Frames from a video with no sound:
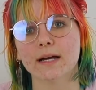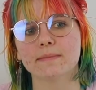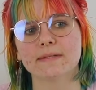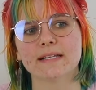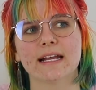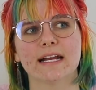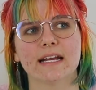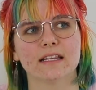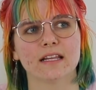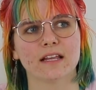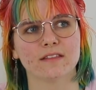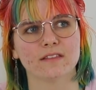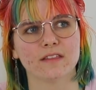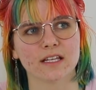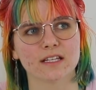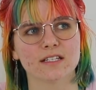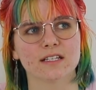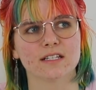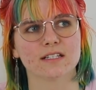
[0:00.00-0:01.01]
upsetting that
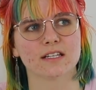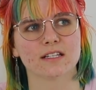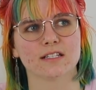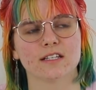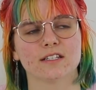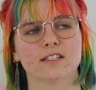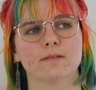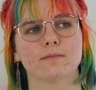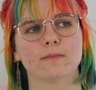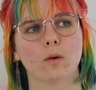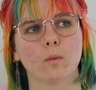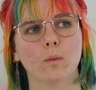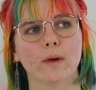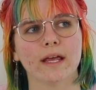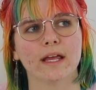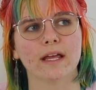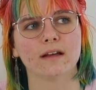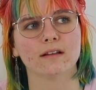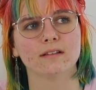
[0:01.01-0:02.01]
this is the system that
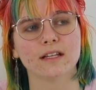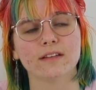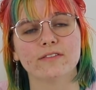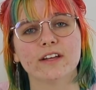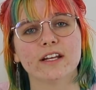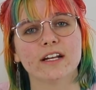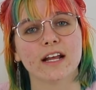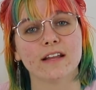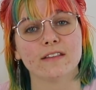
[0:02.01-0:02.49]
we live in,